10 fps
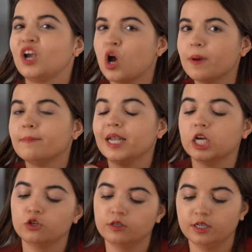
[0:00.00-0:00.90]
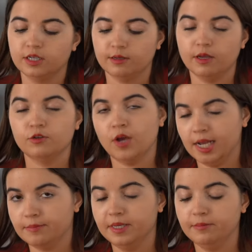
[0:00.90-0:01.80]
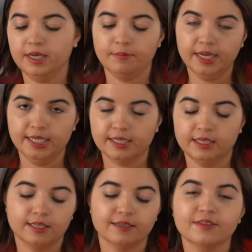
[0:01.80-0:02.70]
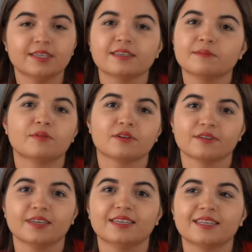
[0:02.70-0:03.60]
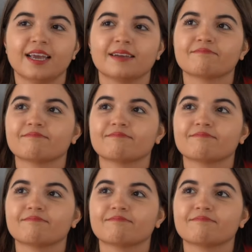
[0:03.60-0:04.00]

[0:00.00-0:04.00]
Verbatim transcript: comment below to help me be, please. This is important. It's like